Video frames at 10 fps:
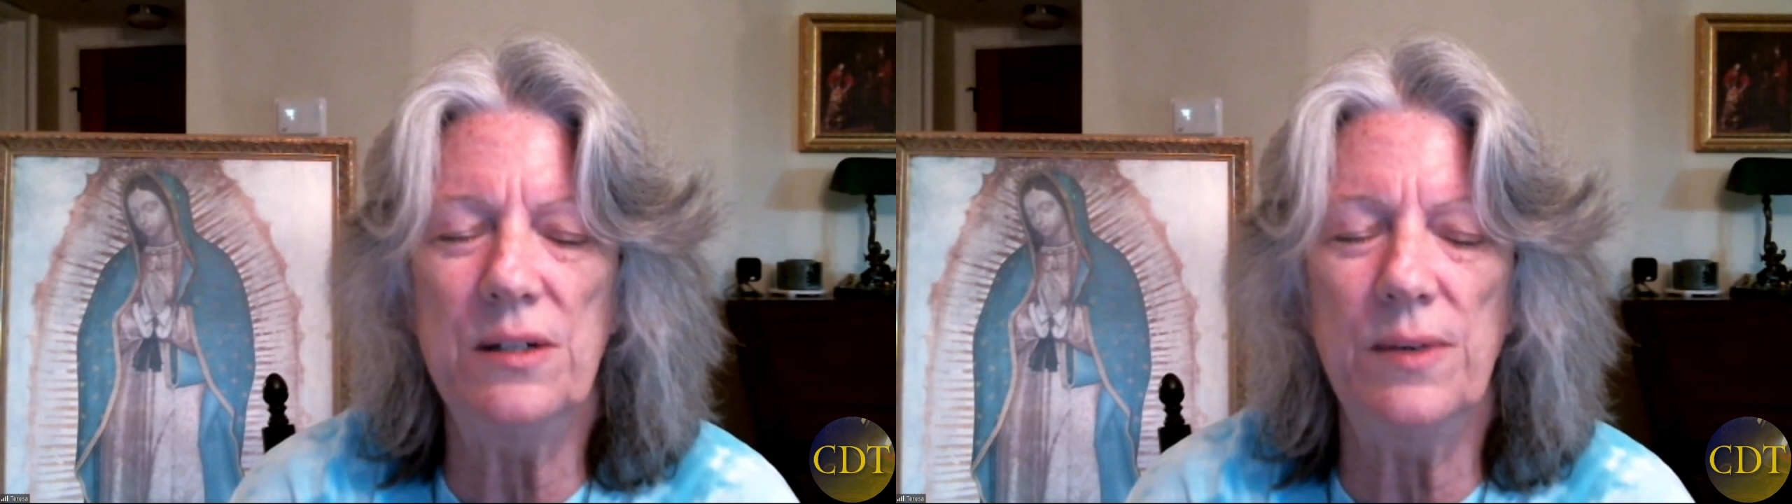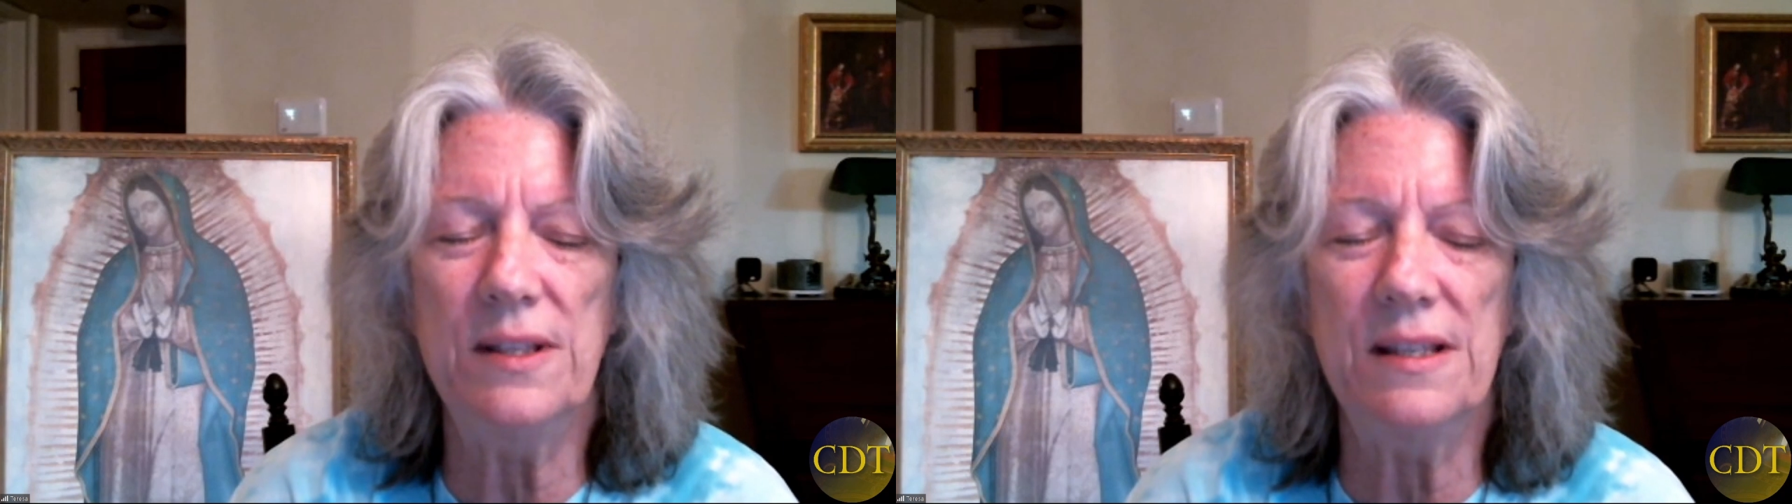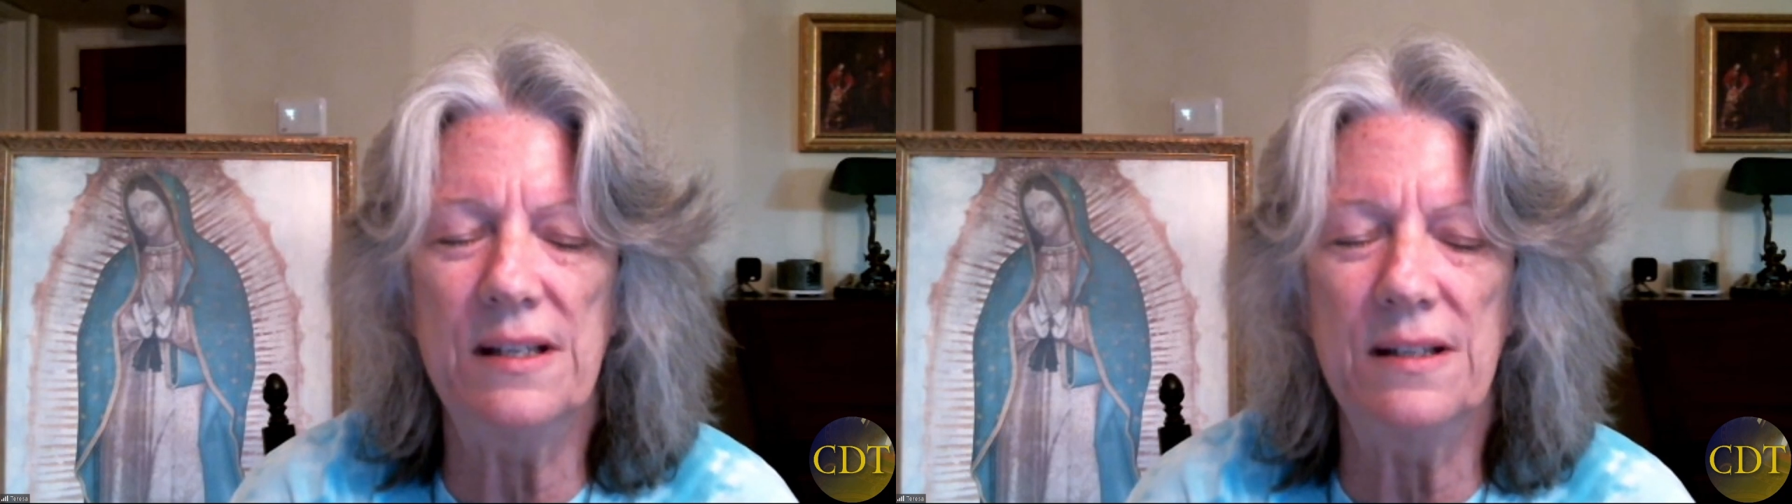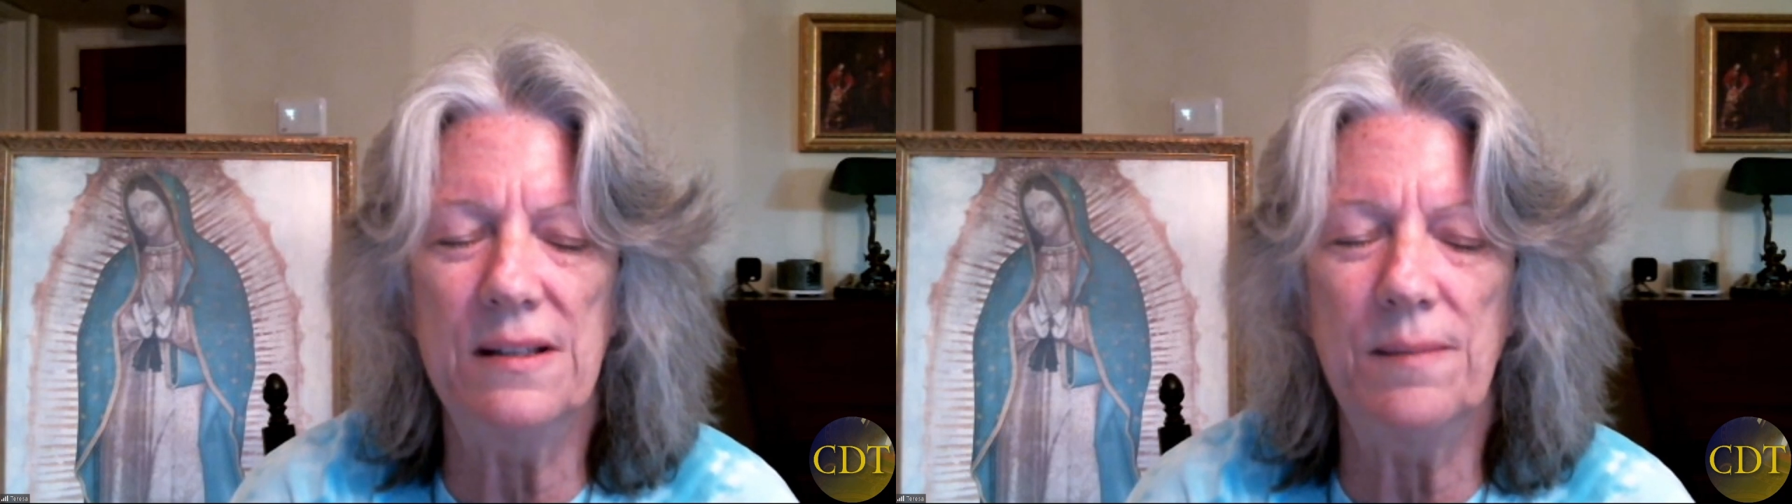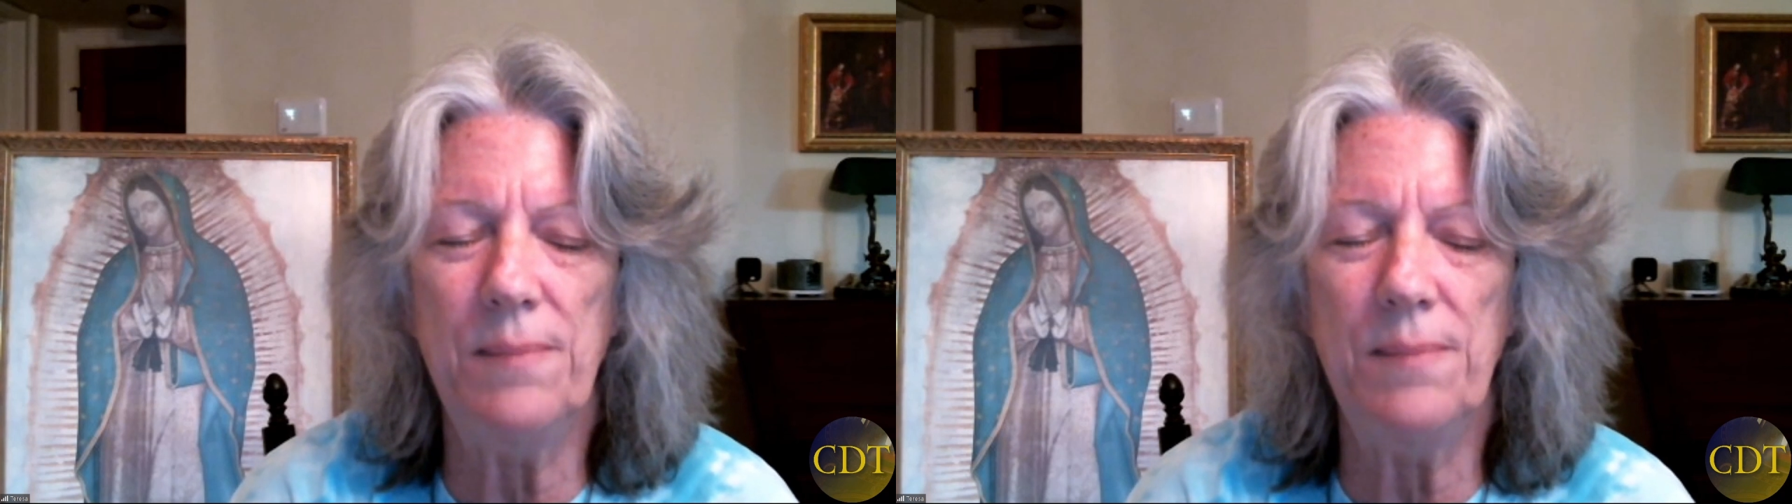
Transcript: with the